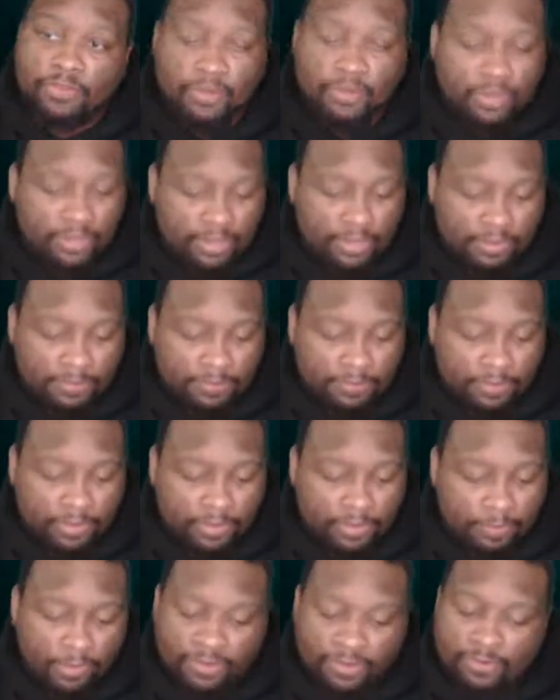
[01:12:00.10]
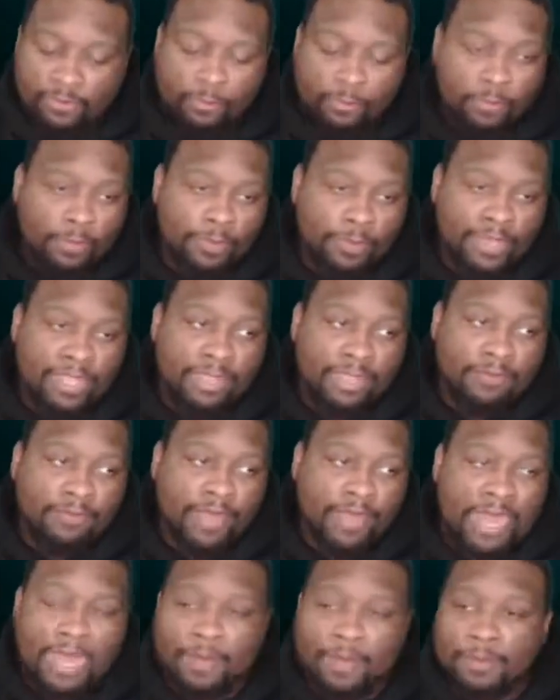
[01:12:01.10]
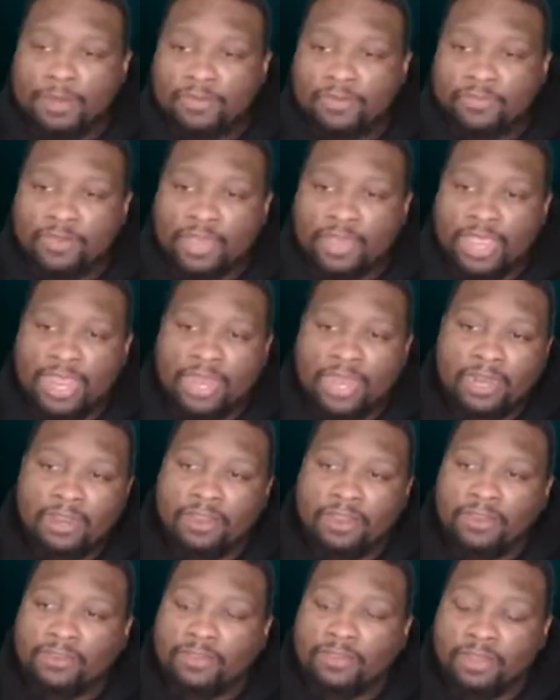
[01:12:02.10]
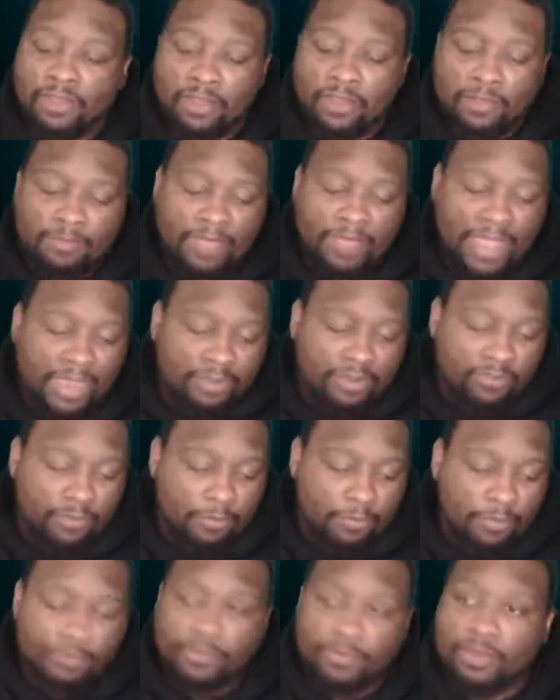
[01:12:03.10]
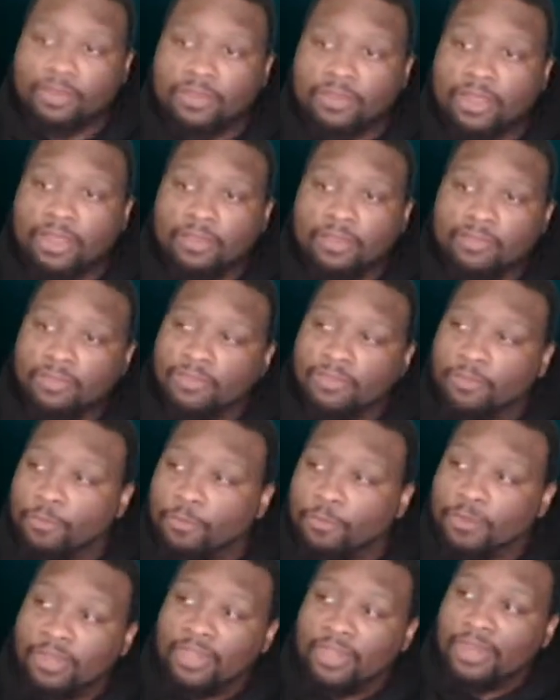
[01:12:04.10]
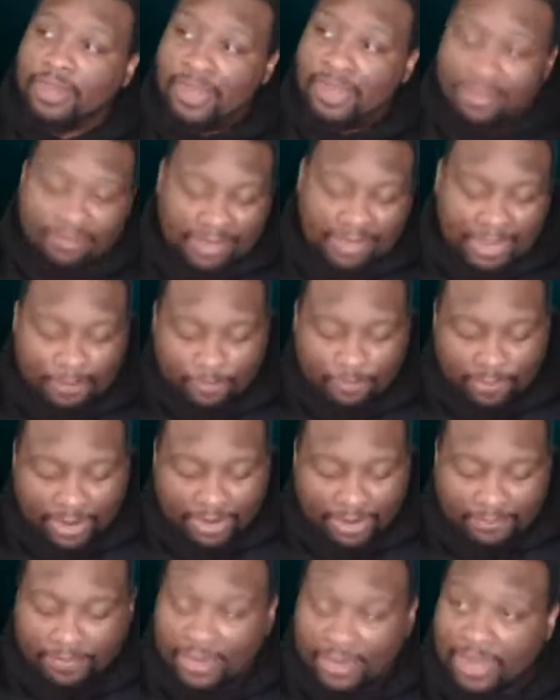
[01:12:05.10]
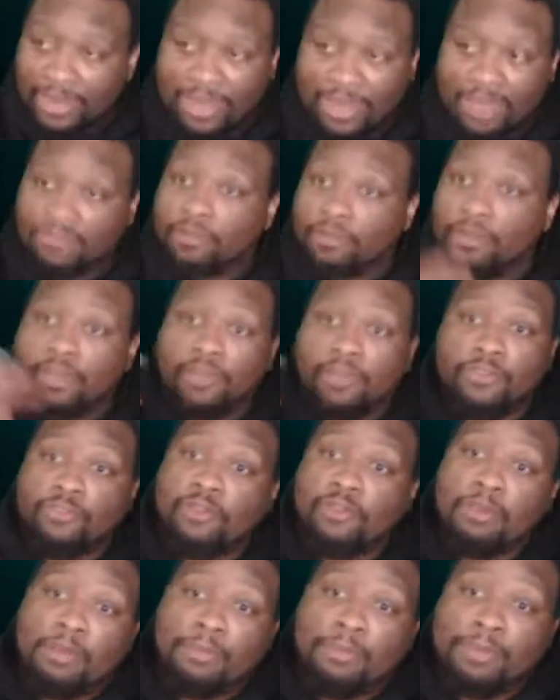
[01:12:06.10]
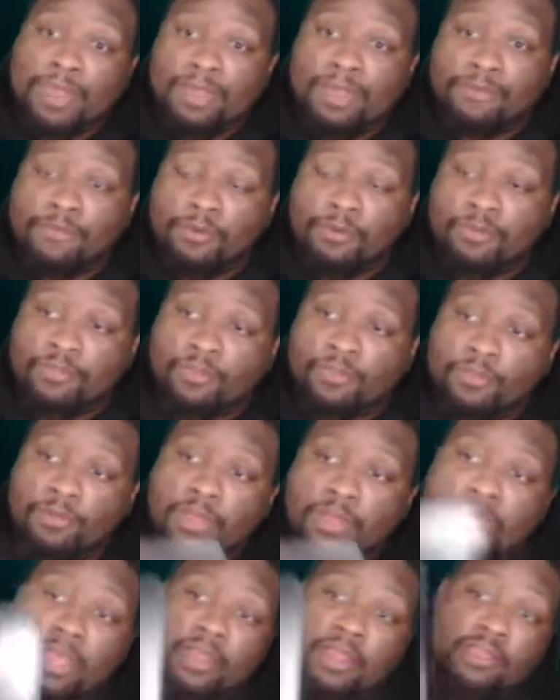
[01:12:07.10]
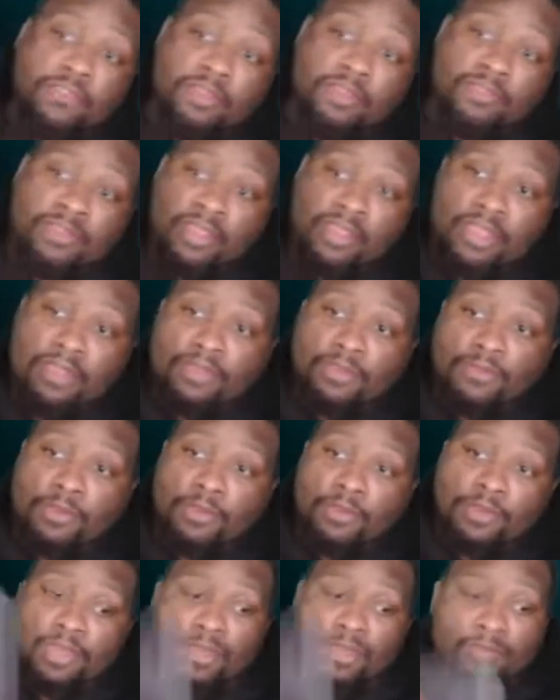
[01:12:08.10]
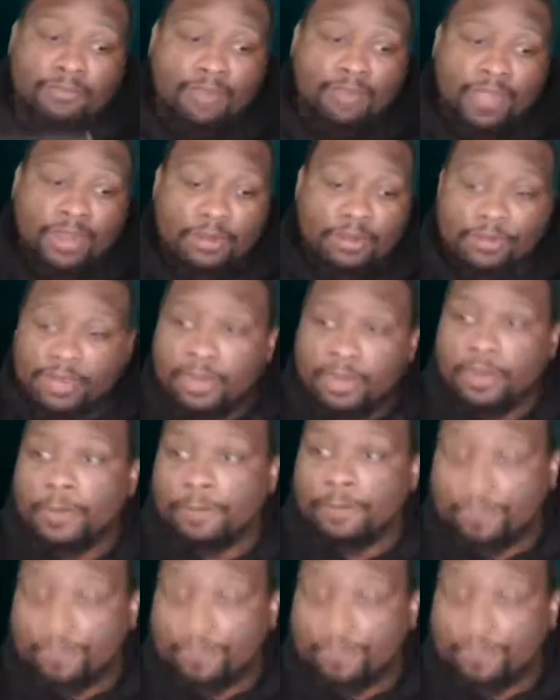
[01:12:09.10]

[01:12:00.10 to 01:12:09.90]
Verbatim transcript: um, which is where we give homage to 80s um, action movies. So it's a really nice hype track for that. That's all on streaming platforms too just in case if you don't get the vinyl here.